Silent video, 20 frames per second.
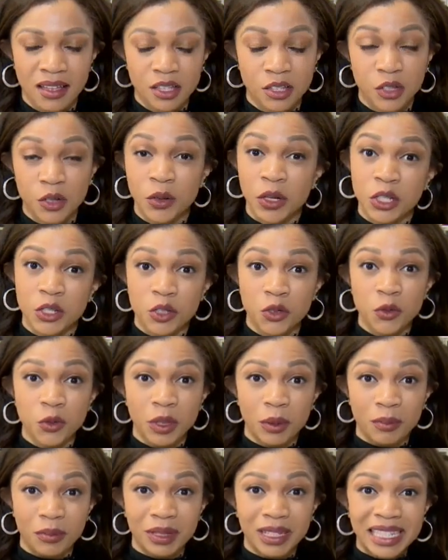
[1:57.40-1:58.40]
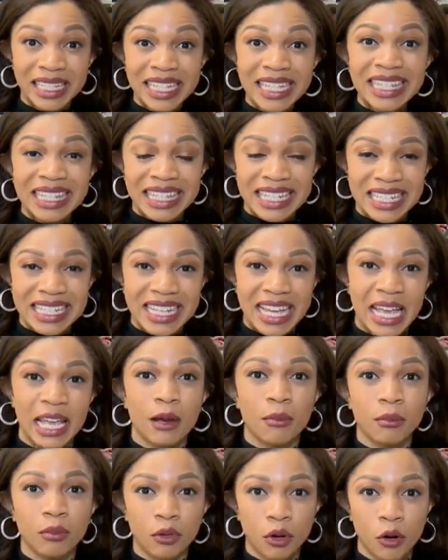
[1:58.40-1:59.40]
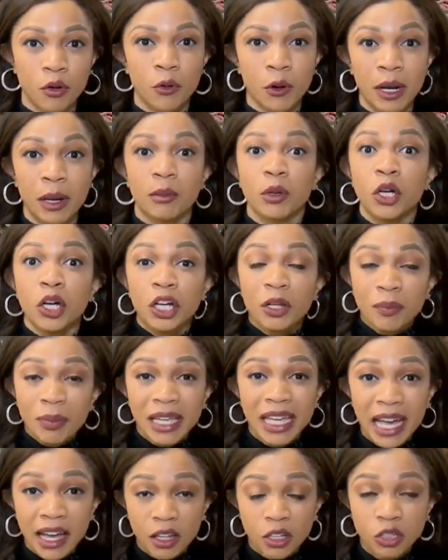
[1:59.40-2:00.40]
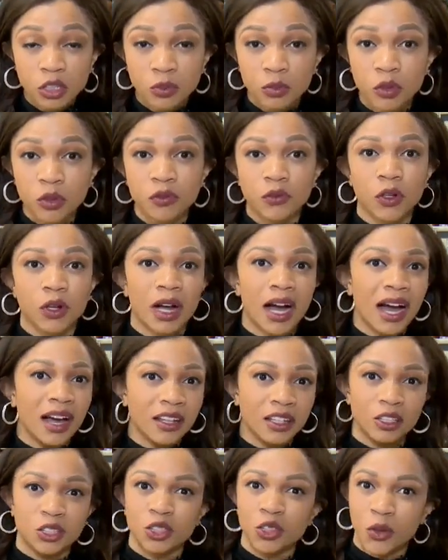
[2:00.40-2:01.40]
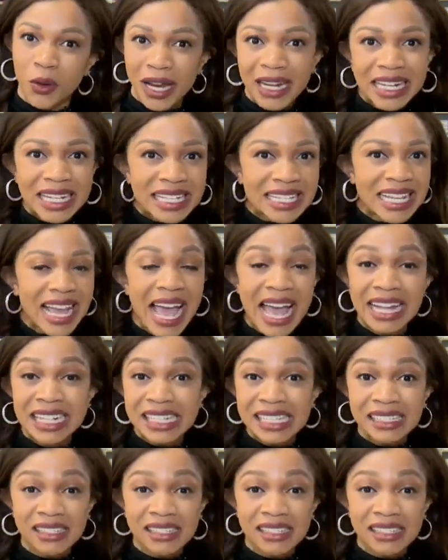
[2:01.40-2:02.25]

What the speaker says: Students who complete the TAM program could be eligible for college credits and